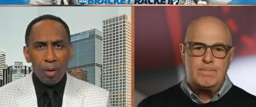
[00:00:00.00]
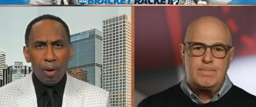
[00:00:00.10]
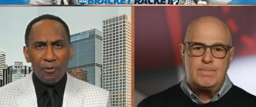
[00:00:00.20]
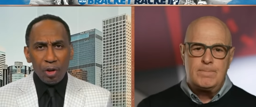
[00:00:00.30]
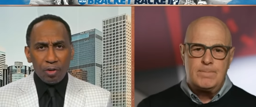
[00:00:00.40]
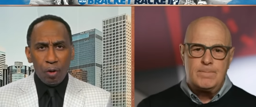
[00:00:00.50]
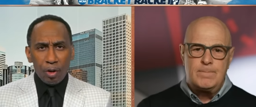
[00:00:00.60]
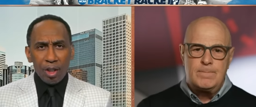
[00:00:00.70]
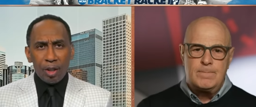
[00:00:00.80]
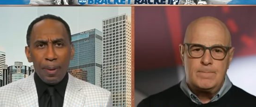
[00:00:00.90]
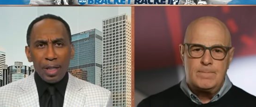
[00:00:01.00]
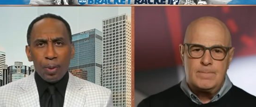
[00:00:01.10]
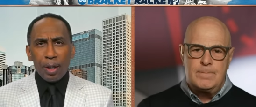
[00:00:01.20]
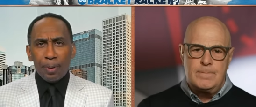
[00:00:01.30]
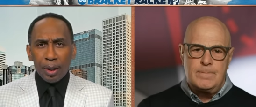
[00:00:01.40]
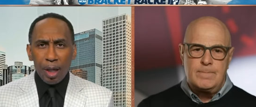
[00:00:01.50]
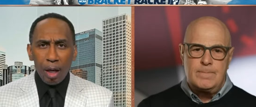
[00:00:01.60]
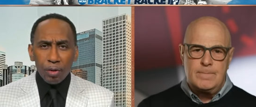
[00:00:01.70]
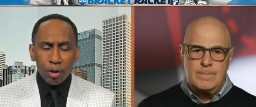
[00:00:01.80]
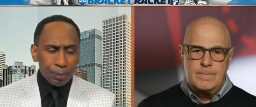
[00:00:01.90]
Speaker 1: Well, first of all, this is the best way to put a
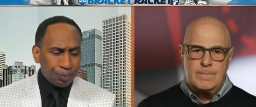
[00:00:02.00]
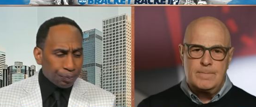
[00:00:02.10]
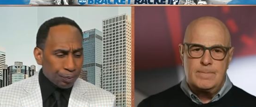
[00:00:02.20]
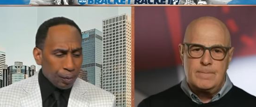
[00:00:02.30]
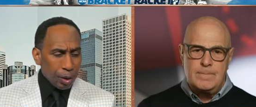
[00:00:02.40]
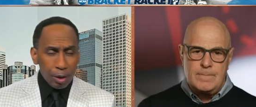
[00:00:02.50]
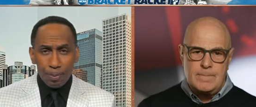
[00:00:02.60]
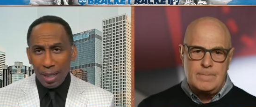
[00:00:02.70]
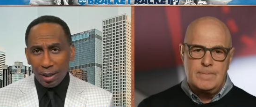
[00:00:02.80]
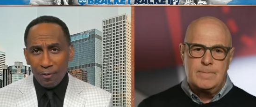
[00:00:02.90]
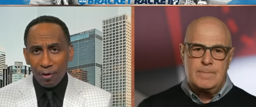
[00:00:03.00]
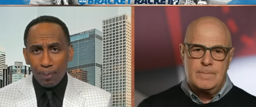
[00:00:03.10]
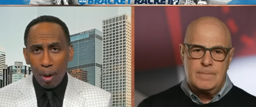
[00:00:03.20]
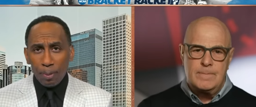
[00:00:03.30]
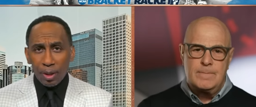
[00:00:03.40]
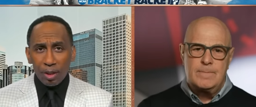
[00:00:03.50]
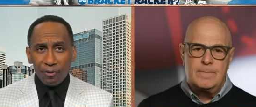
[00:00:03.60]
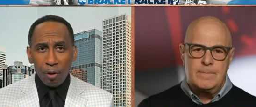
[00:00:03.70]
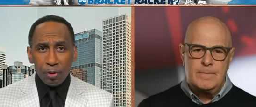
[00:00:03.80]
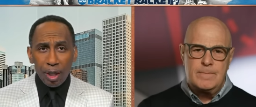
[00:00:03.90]
coach, especially for the purposes of
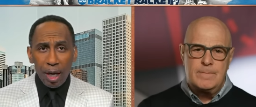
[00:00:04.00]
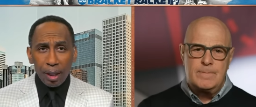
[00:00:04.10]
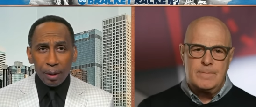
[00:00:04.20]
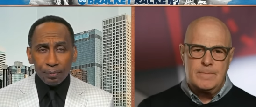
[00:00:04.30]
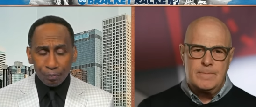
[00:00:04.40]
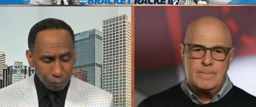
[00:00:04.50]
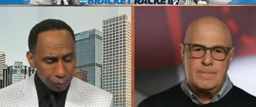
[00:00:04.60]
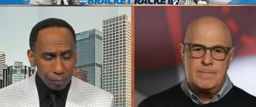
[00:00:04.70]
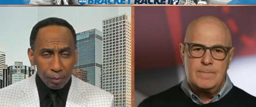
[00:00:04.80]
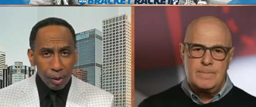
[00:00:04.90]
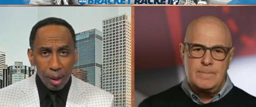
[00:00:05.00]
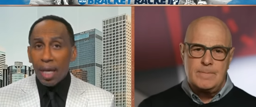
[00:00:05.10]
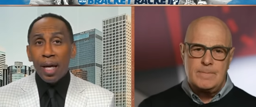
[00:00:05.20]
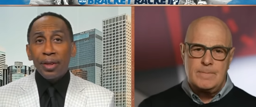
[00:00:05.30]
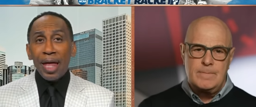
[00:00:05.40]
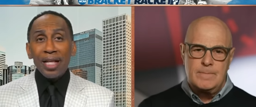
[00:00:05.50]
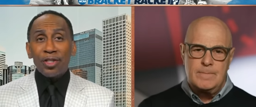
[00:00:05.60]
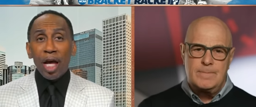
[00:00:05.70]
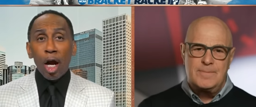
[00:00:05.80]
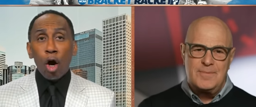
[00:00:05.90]
first take. That's
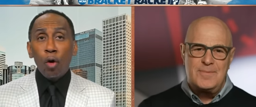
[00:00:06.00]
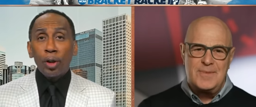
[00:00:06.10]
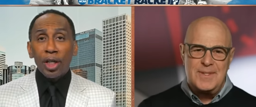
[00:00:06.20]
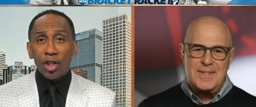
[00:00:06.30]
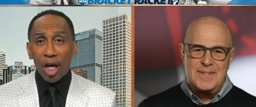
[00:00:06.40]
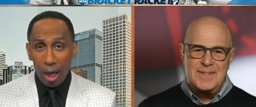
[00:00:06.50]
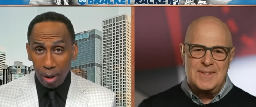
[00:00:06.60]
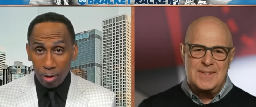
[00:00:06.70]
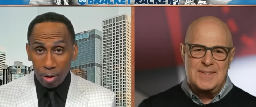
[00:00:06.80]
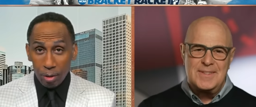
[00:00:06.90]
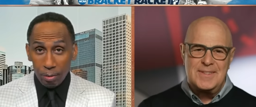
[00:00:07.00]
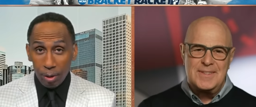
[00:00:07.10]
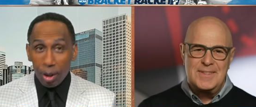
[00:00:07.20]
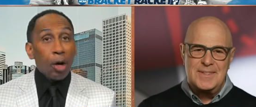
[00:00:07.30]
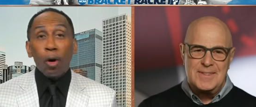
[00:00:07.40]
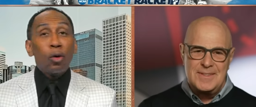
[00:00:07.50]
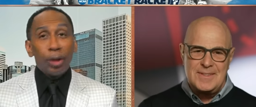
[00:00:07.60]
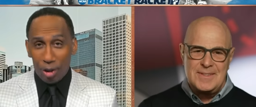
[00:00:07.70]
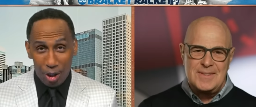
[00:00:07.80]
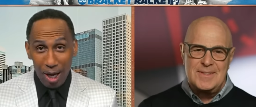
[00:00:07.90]
their only chance. Their
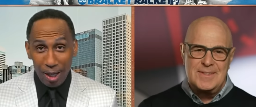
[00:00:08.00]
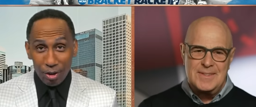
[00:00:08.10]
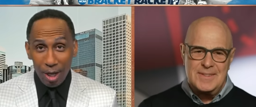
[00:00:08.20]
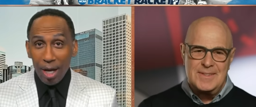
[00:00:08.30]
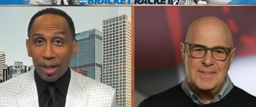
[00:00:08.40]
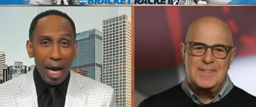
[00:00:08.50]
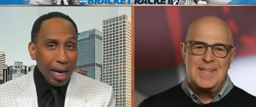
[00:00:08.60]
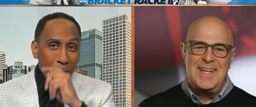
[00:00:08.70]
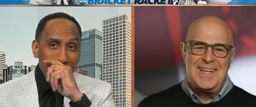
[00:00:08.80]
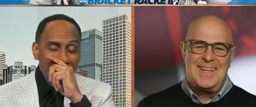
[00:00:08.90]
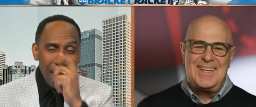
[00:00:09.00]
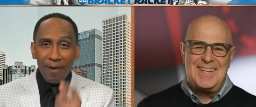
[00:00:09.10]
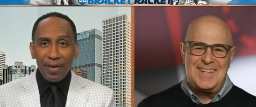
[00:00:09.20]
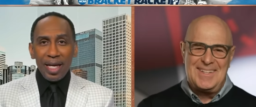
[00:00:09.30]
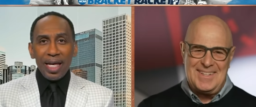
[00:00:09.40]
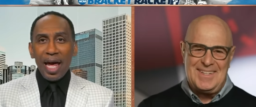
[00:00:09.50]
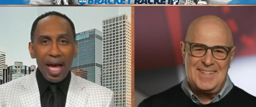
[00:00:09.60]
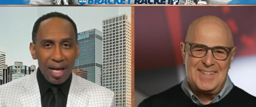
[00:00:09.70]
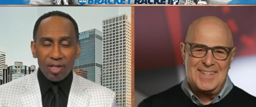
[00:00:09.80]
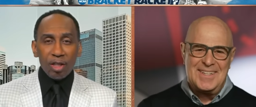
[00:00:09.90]
only chance. They don't have any
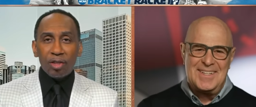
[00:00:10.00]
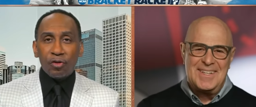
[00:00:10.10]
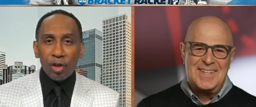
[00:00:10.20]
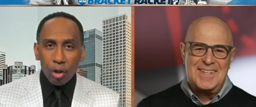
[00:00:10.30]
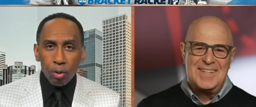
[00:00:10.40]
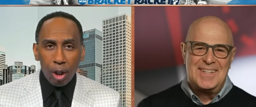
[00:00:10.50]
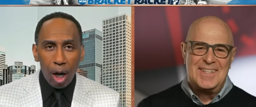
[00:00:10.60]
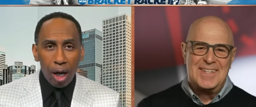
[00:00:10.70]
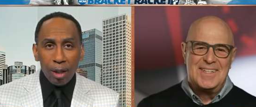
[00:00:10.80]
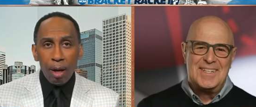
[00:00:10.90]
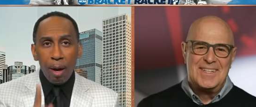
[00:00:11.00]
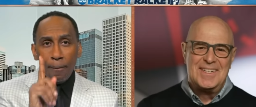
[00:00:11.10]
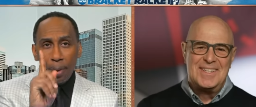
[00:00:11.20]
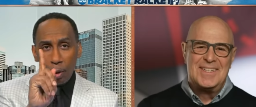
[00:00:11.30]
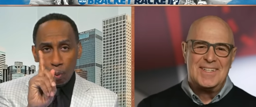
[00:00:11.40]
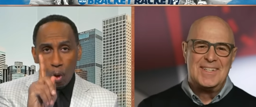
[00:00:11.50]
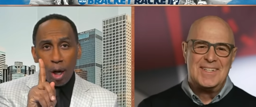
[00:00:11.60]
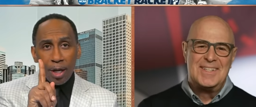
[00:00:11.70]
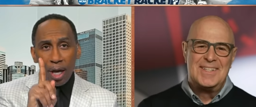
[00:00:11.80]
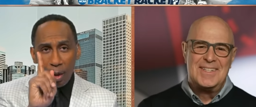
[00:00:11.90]
answers for UConn but
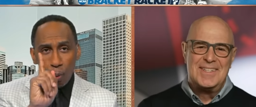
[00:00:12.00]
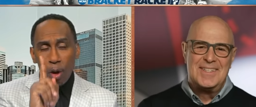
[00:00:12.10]
one and